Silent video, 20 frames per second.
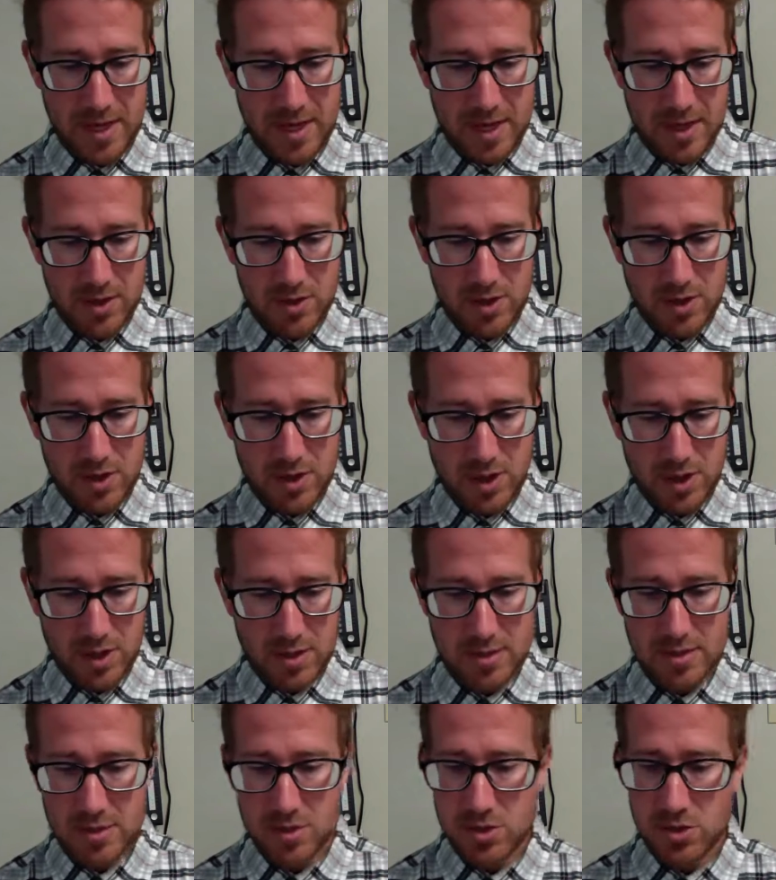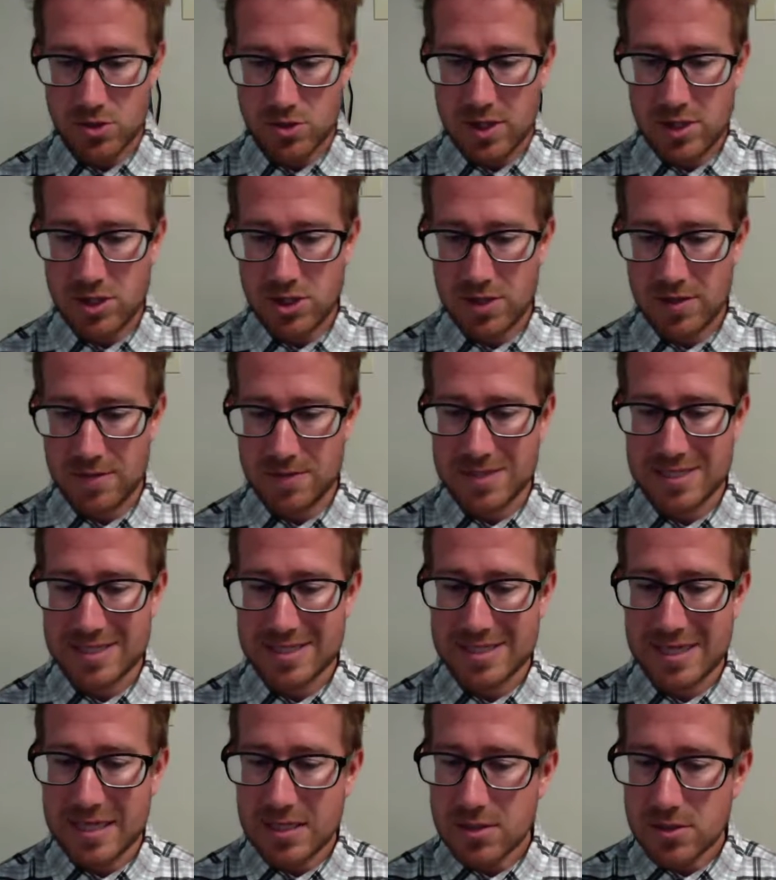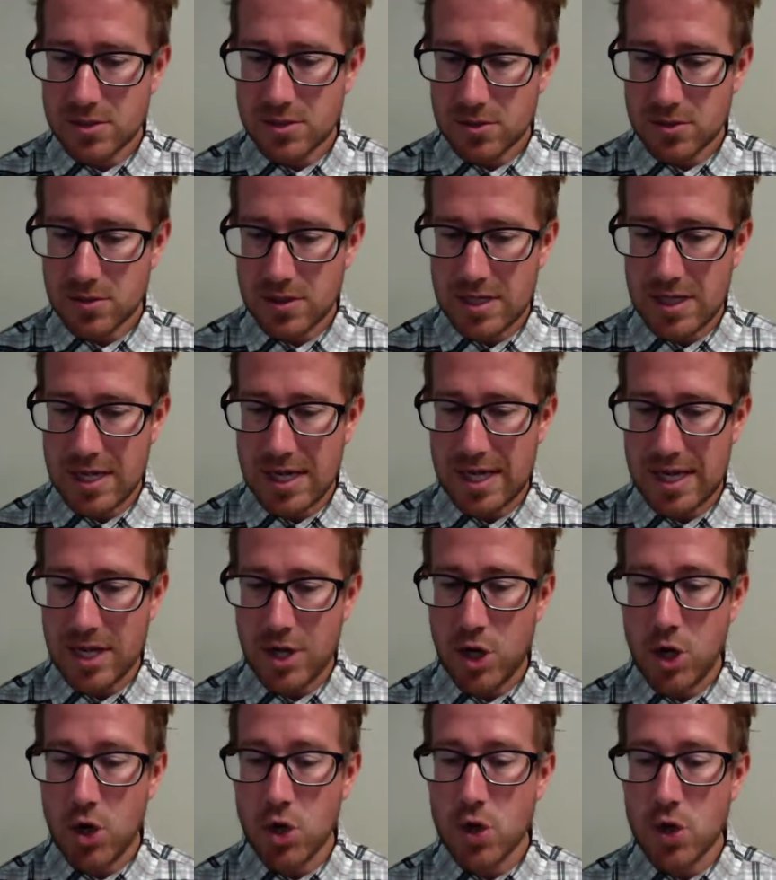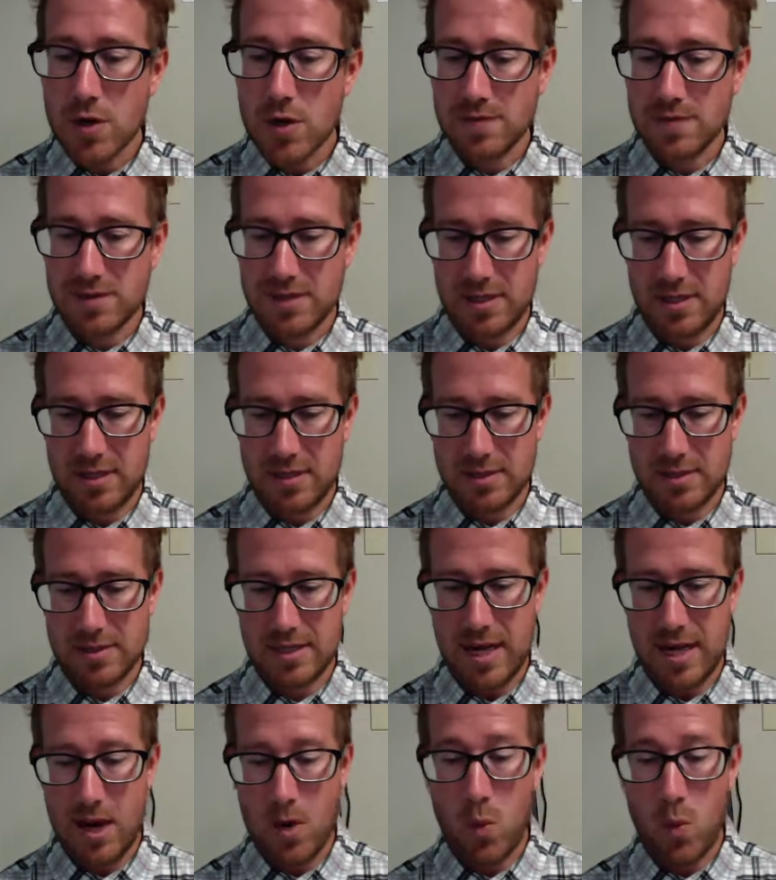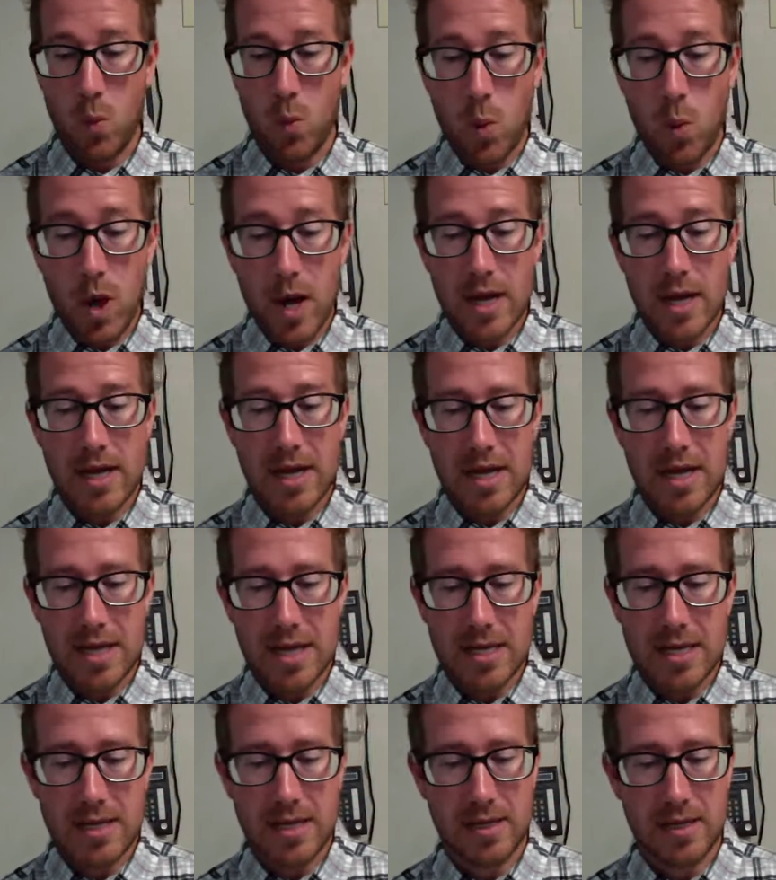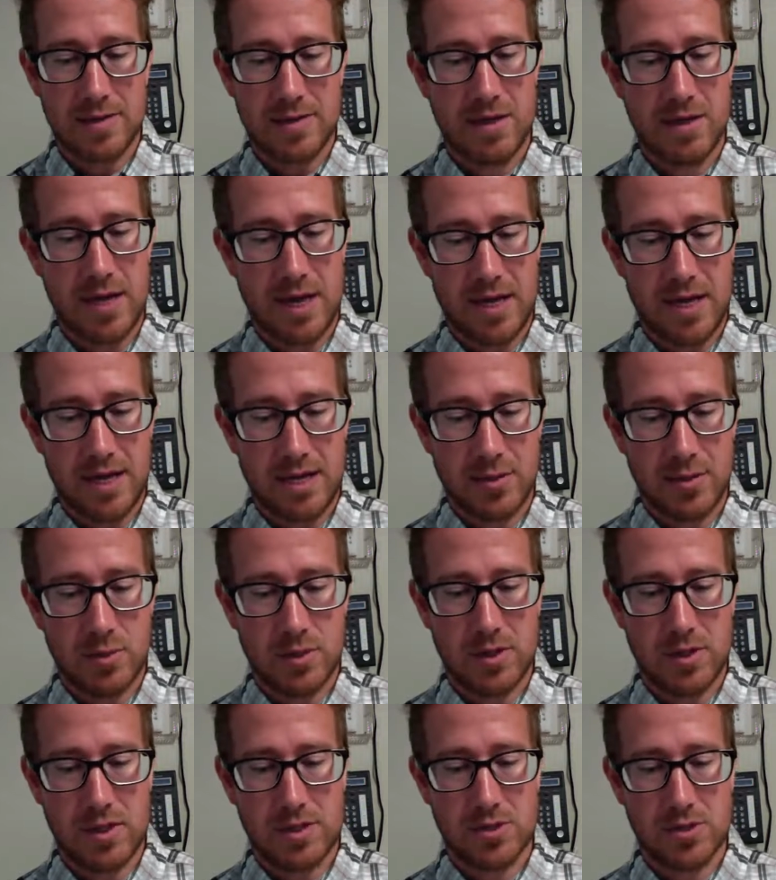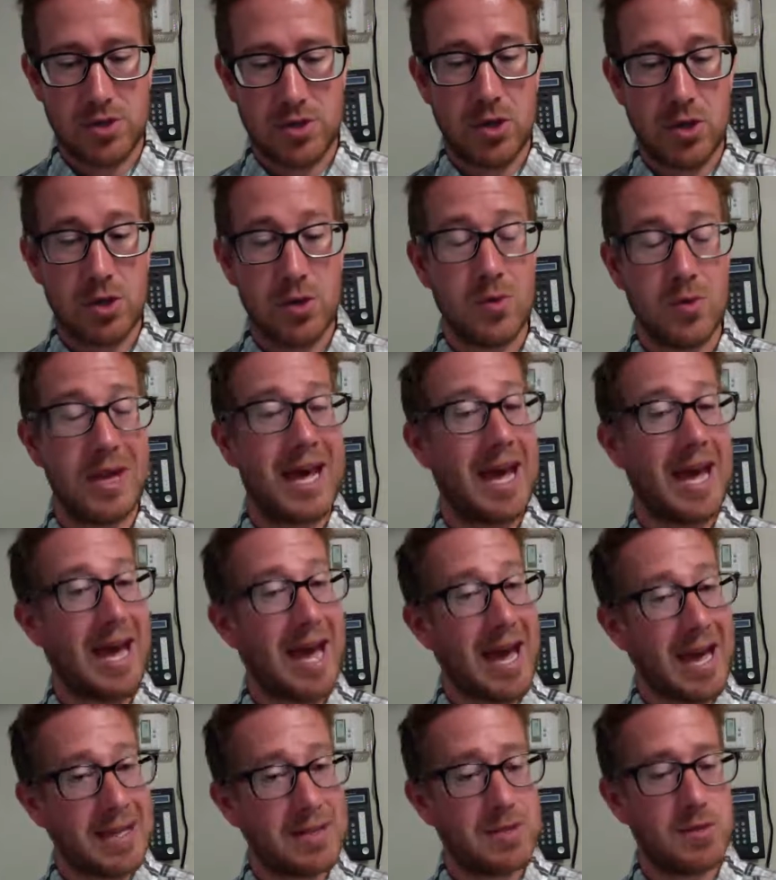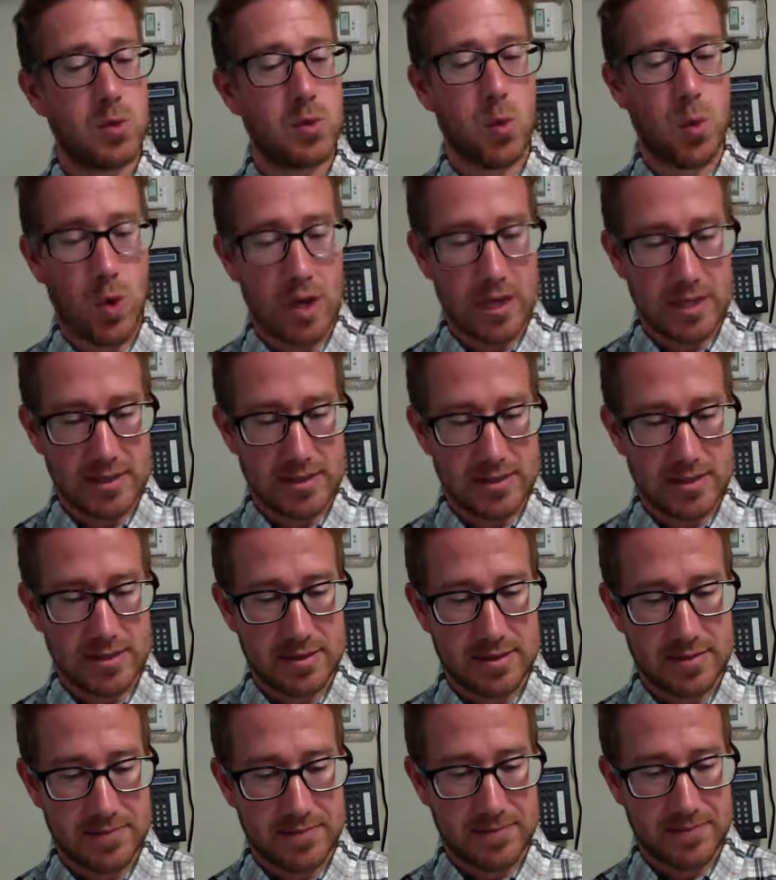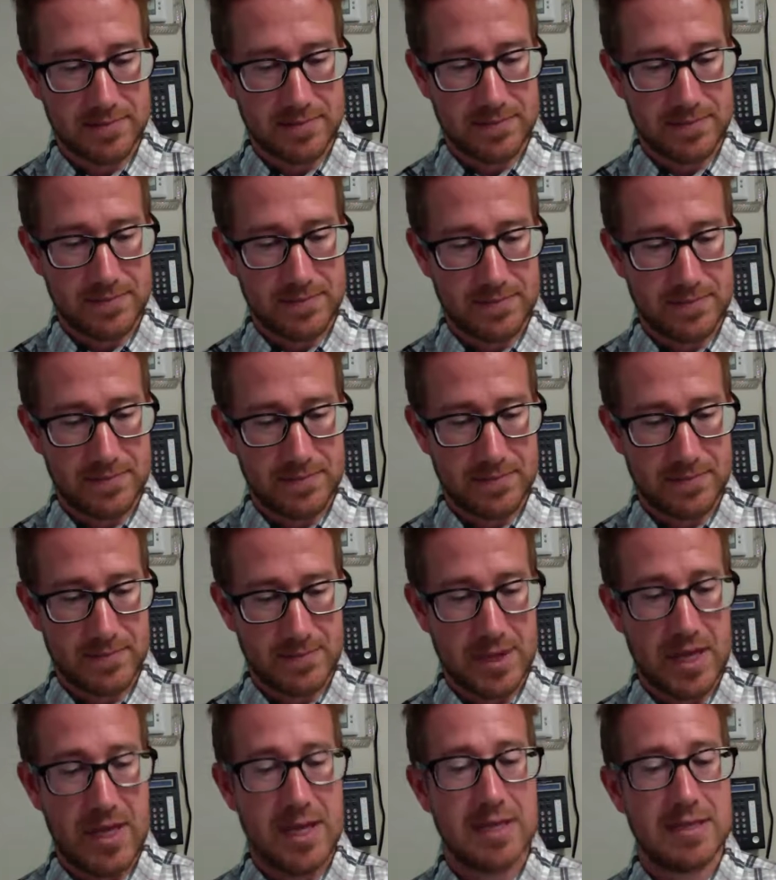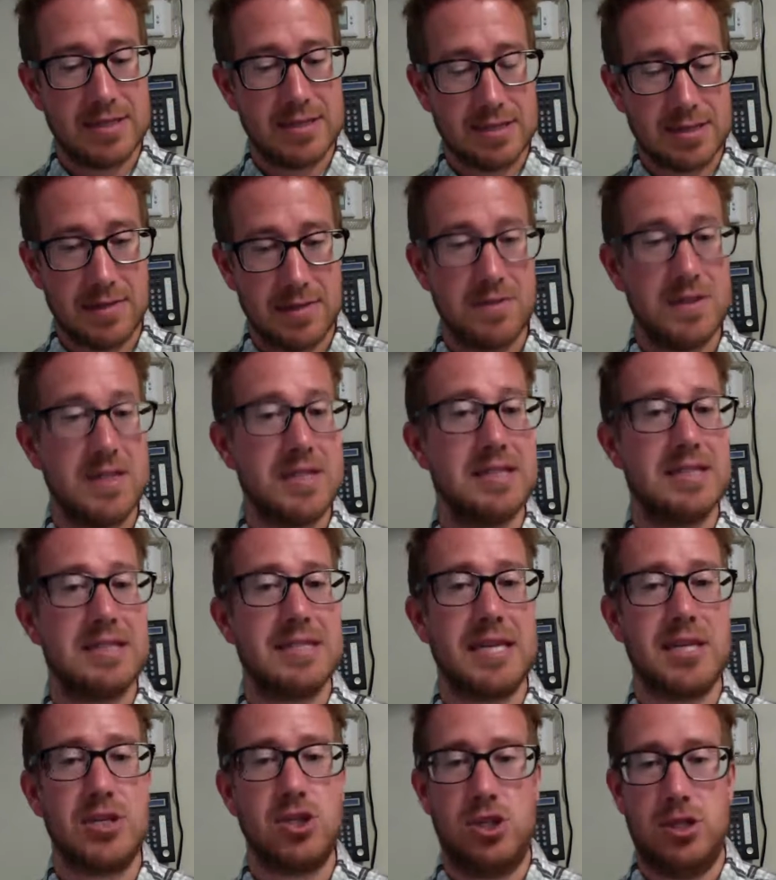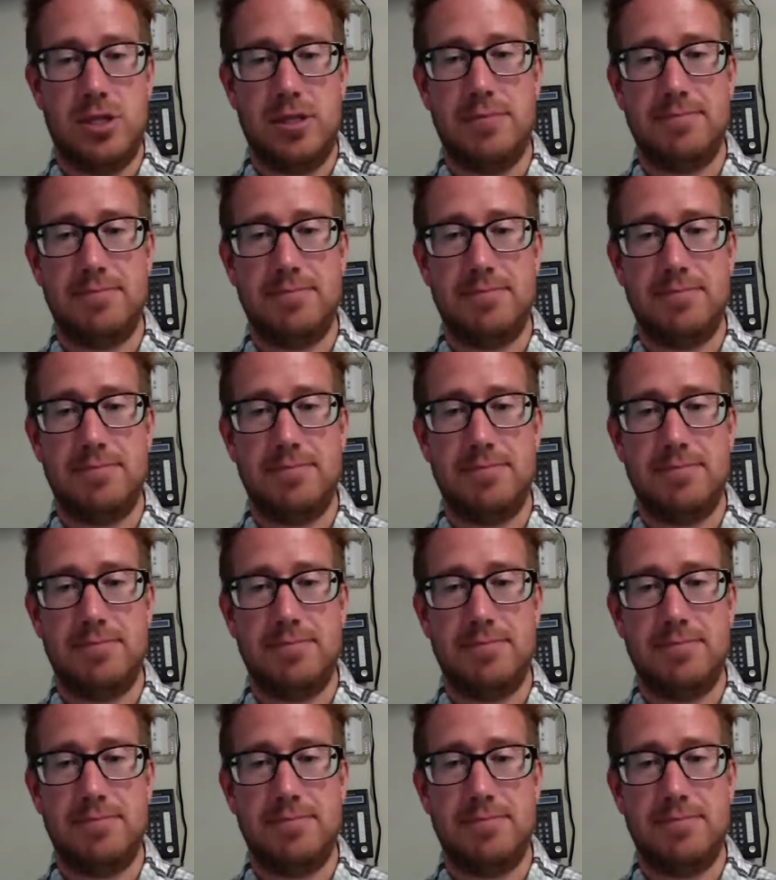The concentration of sensory and nerve cells at one end of an animal is known as what? Cephalization.